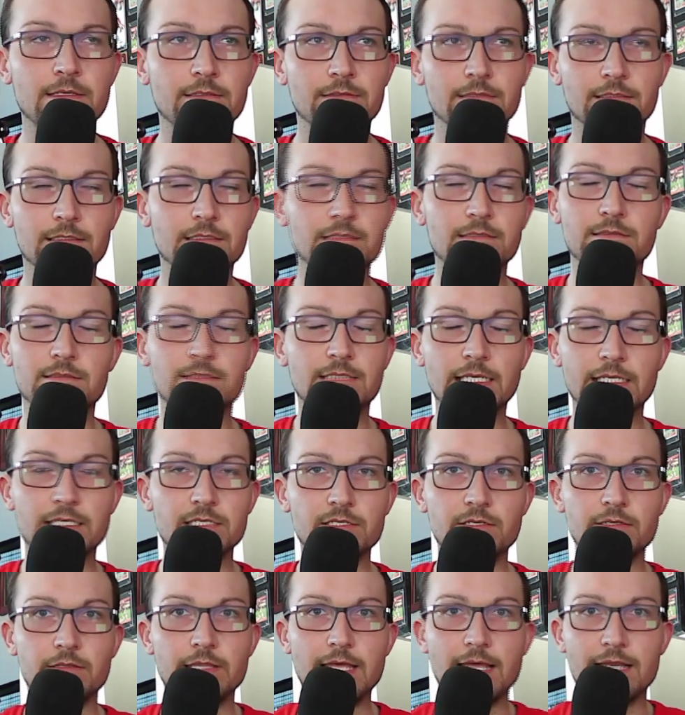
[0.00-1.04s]
And he didn't
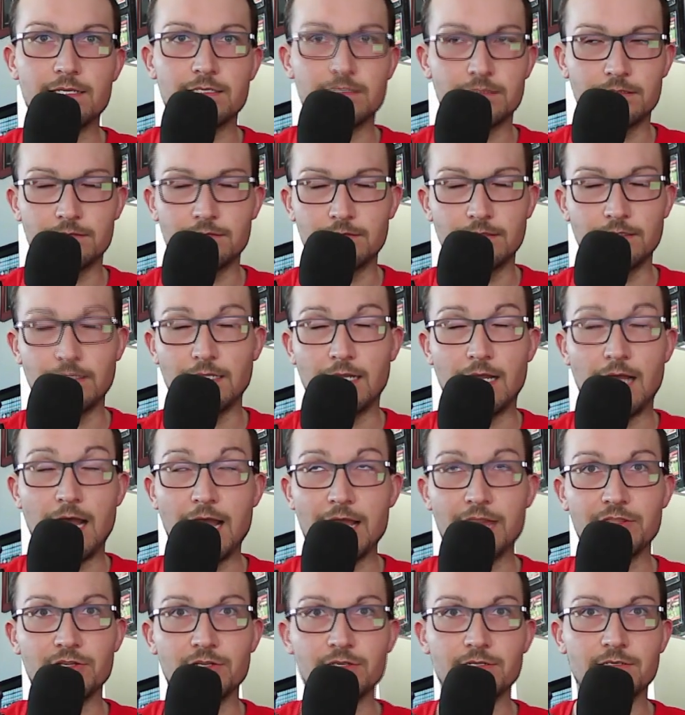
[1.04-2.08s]
do that
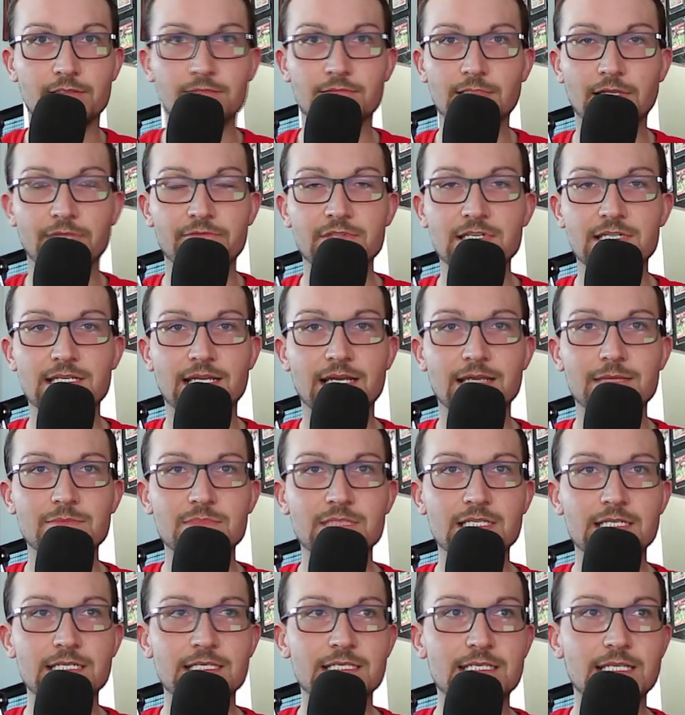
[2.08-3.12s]
either of the times
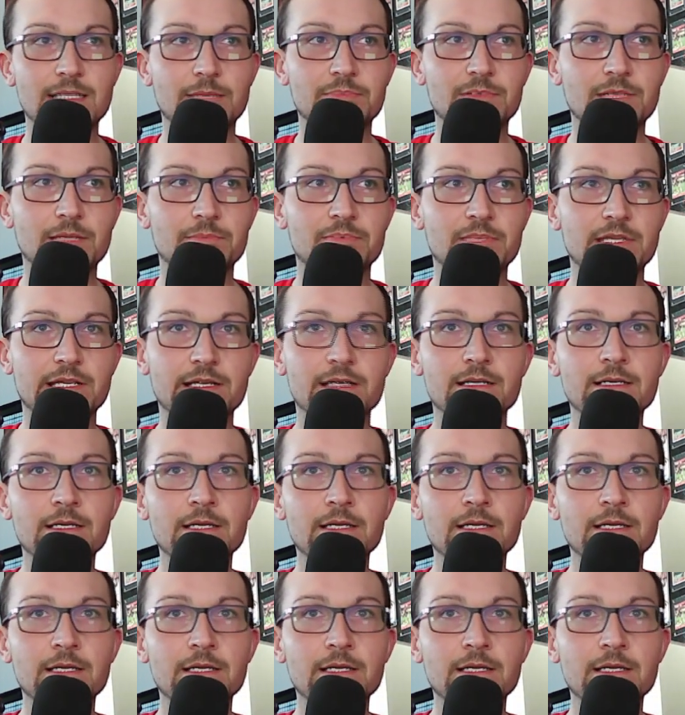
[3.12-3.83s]
that he stepped up there.